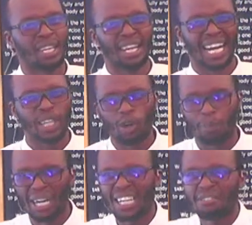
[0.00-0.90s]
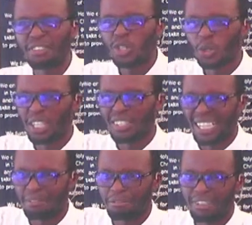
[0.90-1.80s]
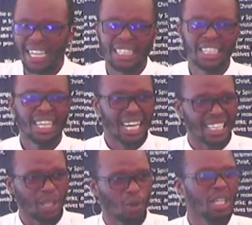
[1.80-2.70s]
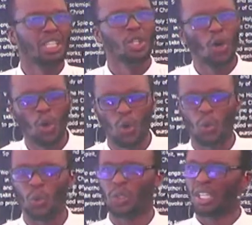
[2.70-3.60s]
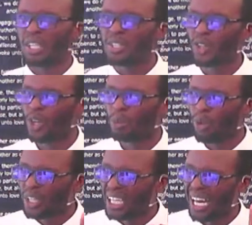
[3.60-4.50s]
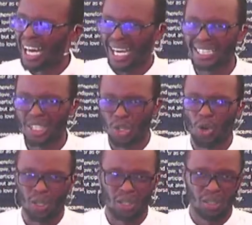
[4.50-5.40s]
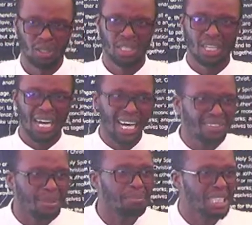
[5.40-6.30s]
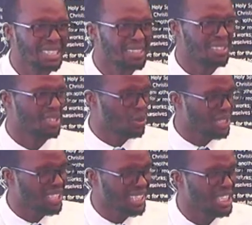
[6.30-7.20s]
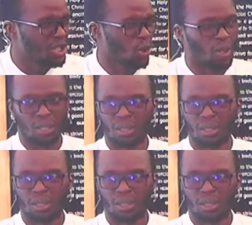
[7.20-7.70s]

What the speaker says: Angewapanga vizuri style flani. No, Solomon had it all, had the means to attain it all.